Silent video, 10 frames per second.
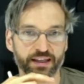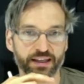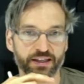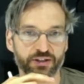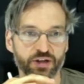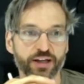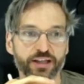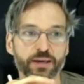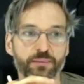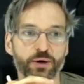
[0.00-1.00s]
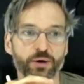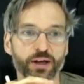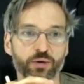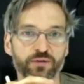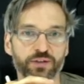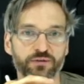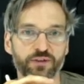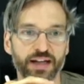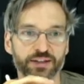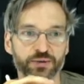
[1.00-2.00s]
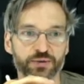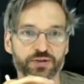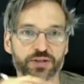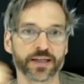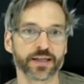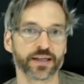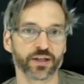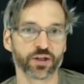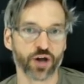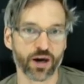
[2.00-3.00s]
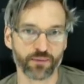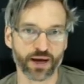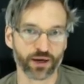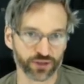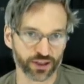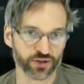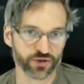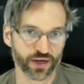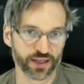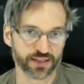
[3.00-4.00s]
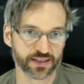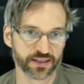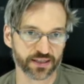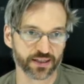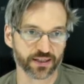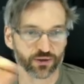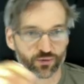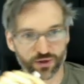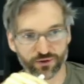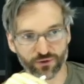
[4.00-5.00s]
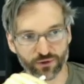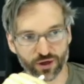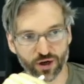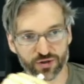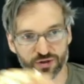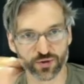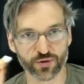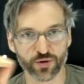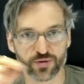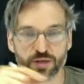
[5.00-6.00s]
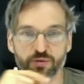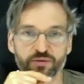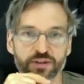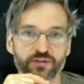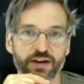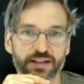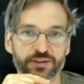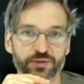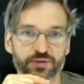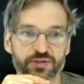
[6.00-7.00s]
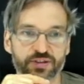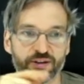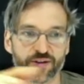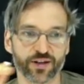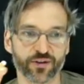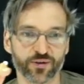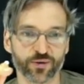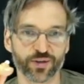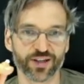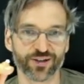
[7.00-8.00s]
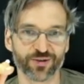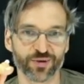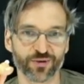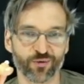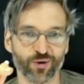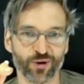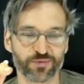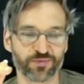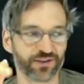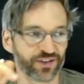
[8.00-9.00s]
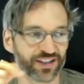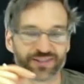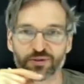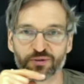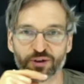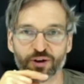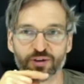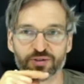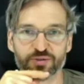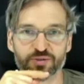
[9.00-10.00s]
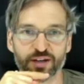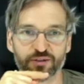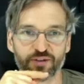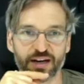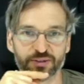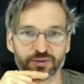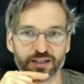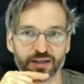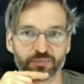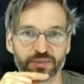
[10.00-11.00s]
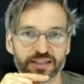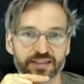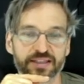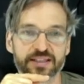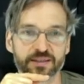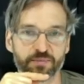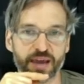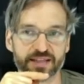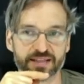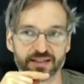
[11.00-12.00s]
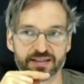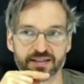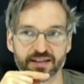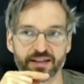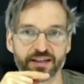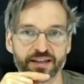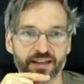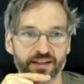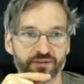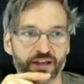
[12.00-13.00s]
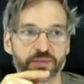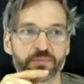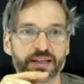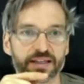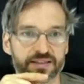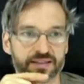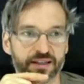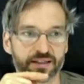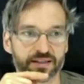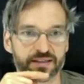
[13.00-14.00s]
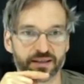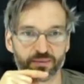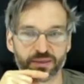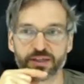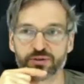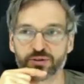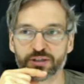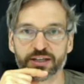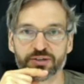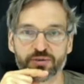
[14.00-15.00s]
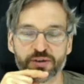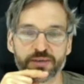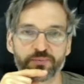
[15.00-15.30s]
talking about equivalent values, compound interest with regards to those equivalent values, and I'll throw in a little bit of Warren Buffett with regards to trying to value a company, at least the basics, if anybody has done some introductory